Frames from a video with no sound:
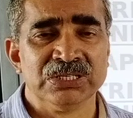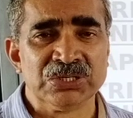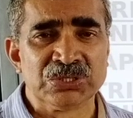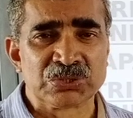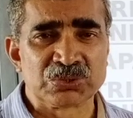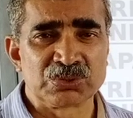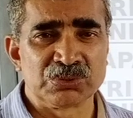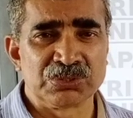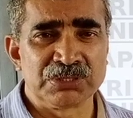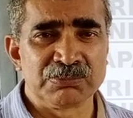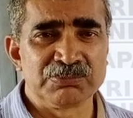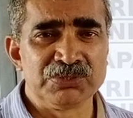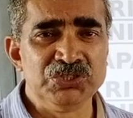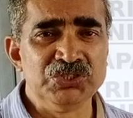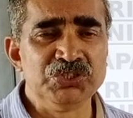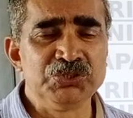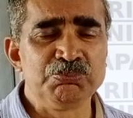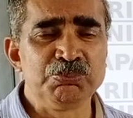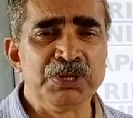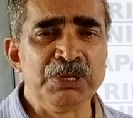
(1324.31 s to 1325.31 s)
So
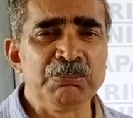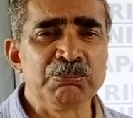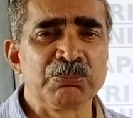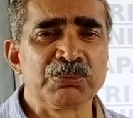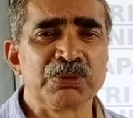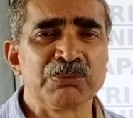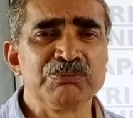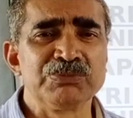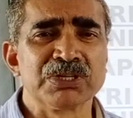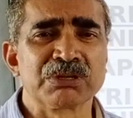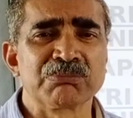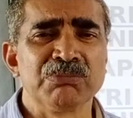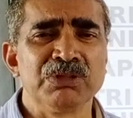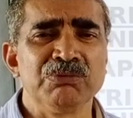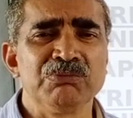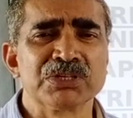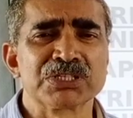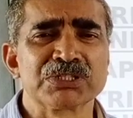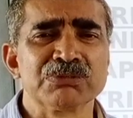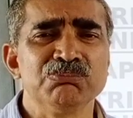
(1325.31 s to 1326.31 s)
the people of Germany
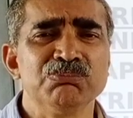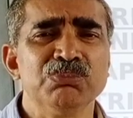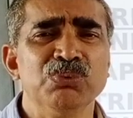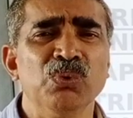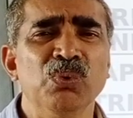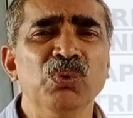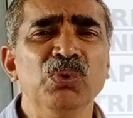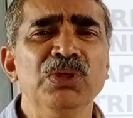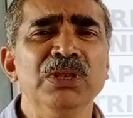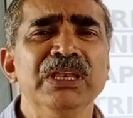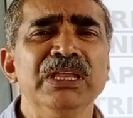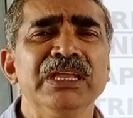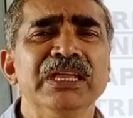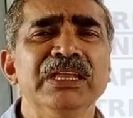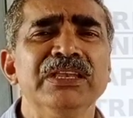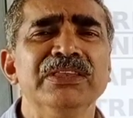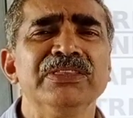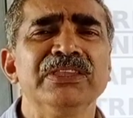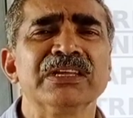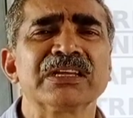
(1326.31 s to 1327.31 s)
was boiling
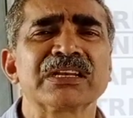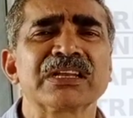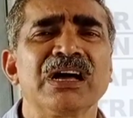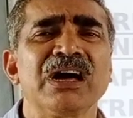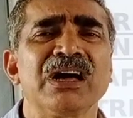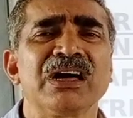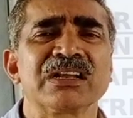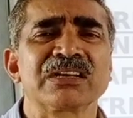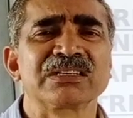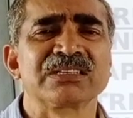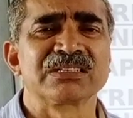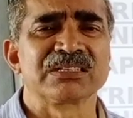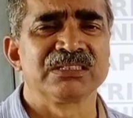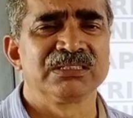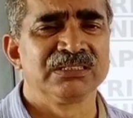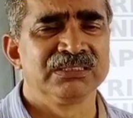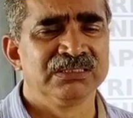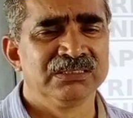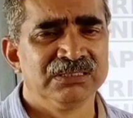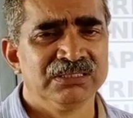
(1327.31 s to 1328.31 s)
in their heart,
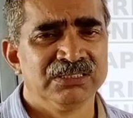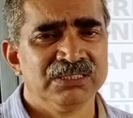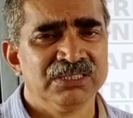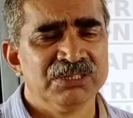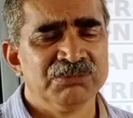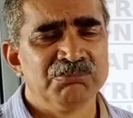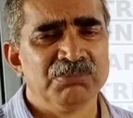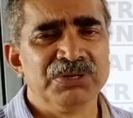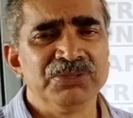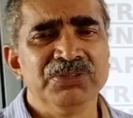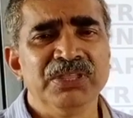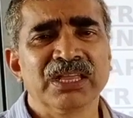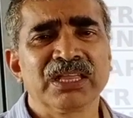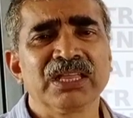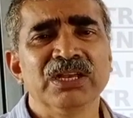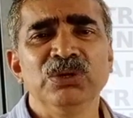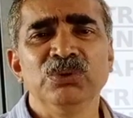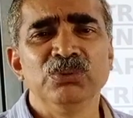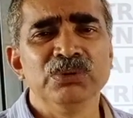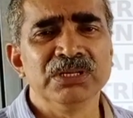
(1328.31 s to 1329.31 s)
but they
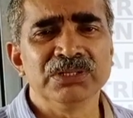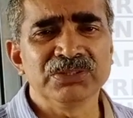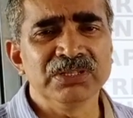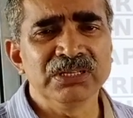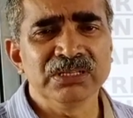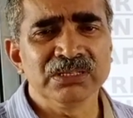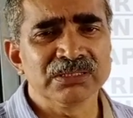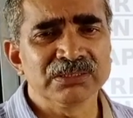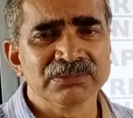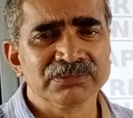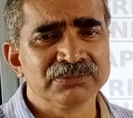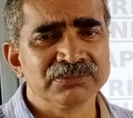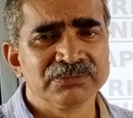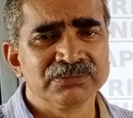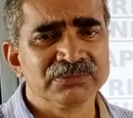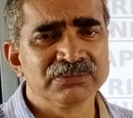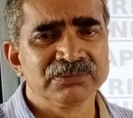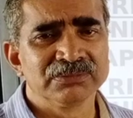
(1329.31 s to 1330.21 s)
can do nothing.